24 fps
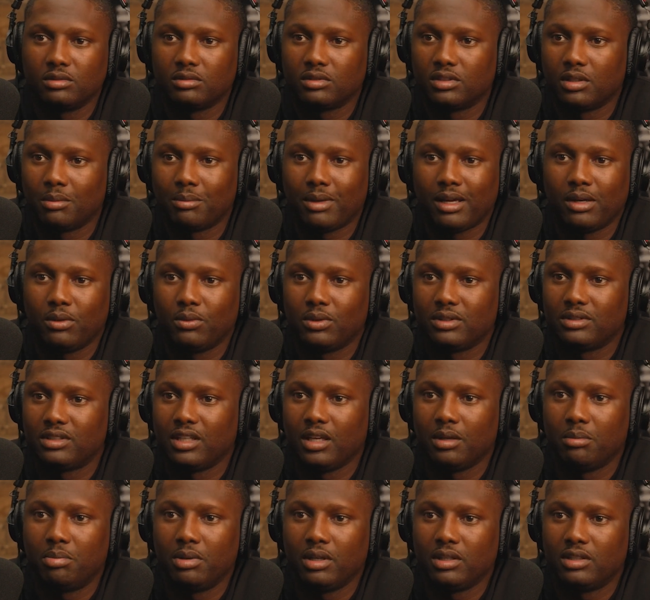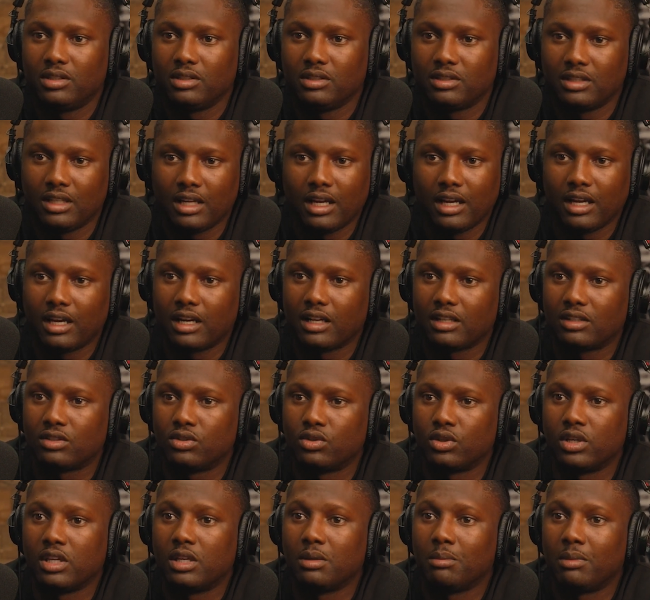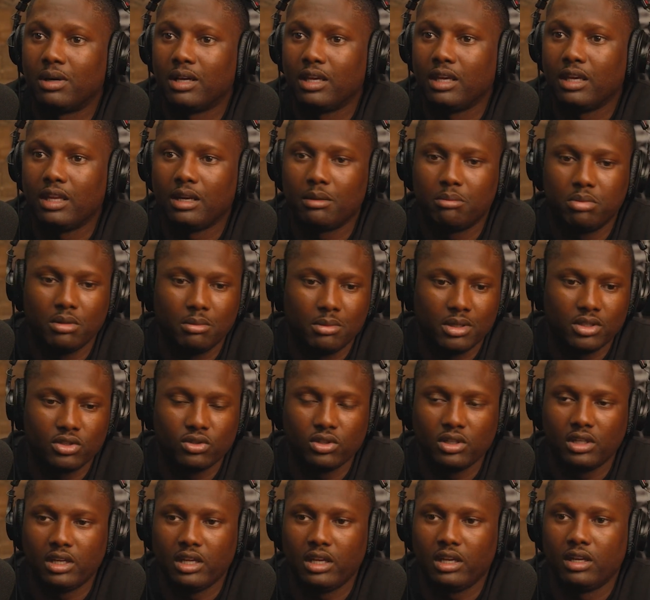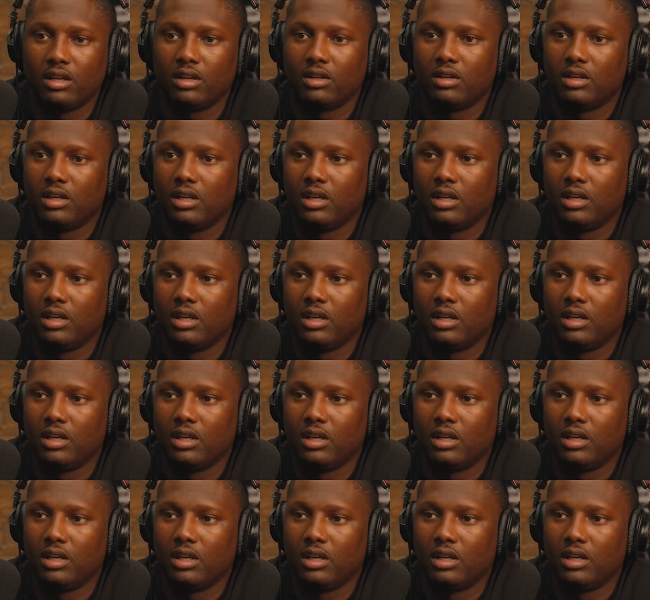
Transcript: Somebody want to take pictures, and I got a drink in my hand. I put my drink down.